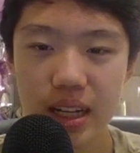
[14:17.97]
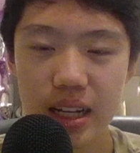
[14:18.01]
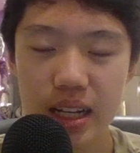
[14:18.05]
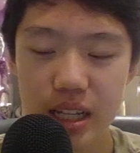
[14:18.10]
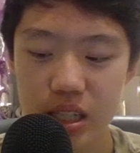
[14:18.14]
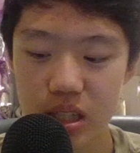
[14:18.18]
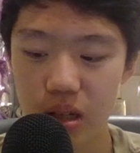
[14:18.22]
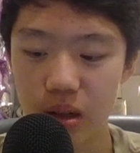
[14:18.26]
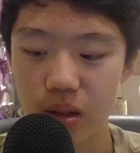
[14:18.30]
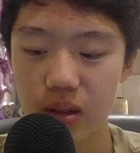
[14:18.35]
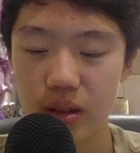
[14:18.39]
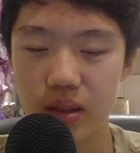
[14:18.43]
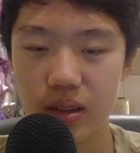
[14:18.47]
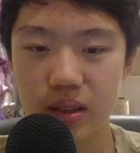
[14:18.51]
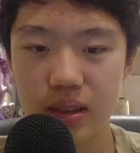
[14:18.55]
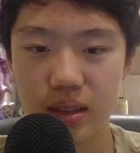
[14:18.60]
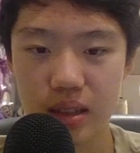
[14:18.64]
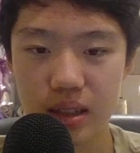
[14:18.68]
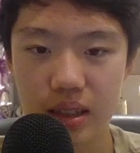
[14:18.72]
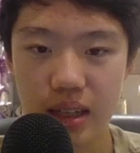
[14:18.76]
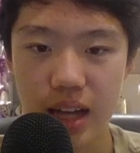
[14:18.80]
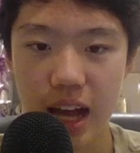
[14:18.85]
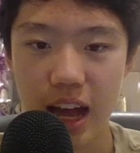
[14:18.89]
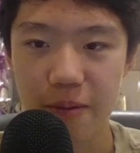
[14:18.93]
So
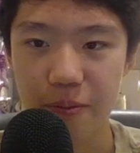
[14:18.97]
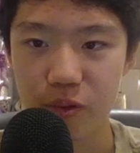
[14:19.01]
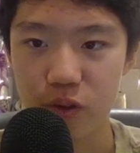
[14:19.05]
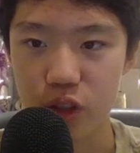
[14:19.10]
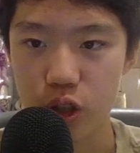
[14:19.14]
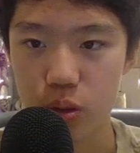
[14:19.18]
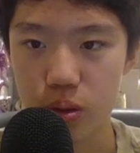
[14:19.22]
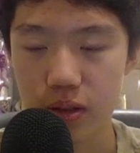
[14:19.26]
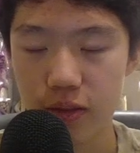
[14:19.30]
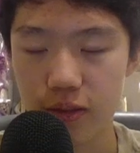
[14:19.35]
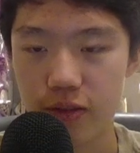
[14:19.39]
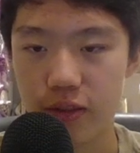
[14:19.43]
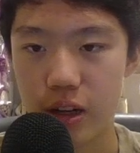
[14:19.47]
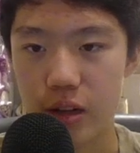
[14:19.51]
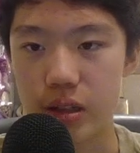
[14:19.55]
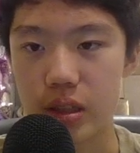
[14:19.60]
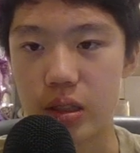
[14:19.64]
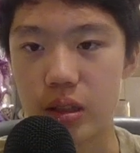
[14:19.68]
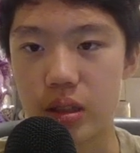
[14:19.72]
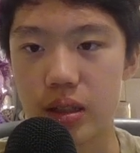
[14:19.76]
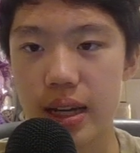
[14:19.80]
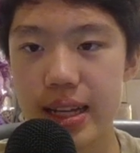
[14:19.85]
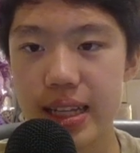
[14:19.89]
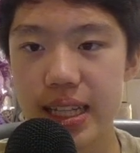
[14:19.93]
I'm doing very
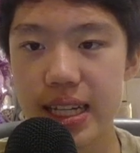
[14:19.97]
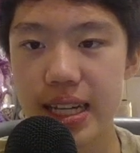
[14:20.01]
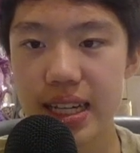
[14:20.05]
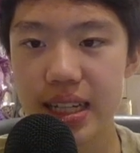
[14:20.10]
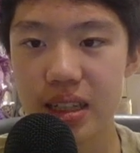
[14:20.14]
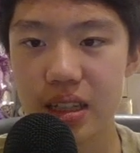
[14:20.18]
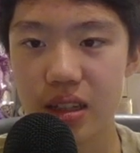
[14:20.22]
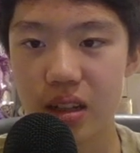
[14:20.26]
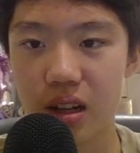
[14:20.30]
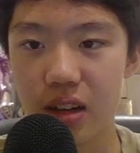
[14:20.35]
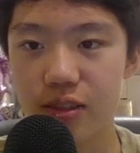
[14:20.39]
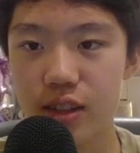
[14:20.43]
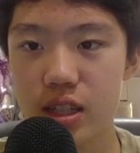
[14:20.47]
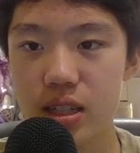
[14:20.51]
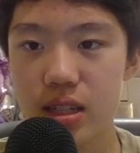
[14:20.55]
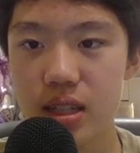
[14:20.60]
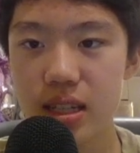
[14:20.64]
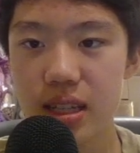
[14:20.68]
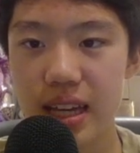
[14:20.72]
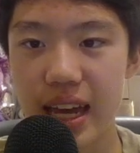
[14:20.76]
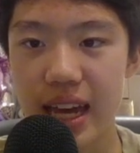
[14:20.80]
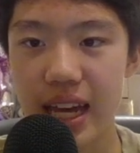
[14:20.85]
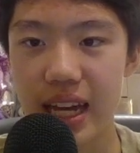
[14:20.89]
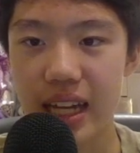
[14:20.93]
good at that,
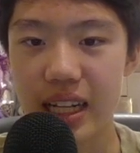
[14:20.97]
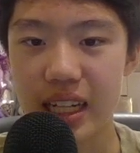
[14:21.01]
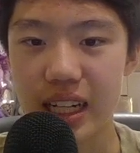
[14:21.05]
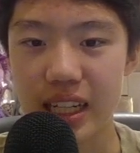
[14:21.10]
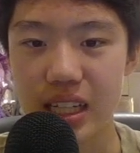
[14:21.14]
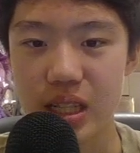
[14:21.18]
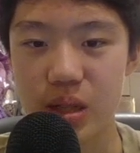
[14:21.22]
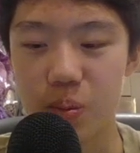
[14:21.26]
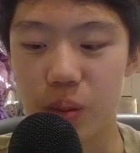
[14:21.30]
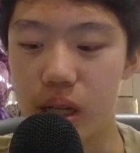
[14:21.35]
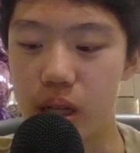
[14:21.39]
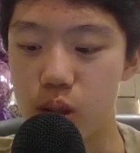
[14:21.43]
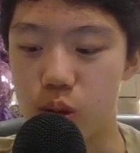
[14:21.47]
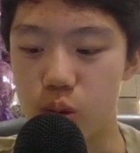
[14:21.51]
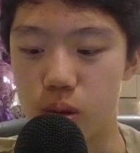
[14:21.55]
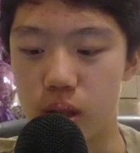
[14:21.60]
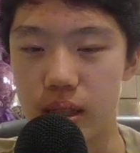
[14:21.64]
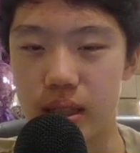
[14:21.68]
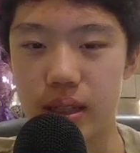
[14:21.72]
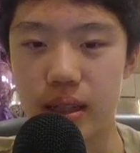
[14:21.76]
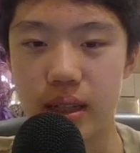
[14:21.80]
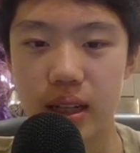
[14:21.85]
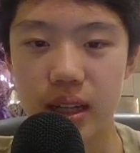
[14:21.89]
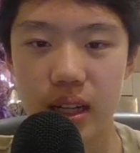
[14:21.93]
obviously, and it's -1.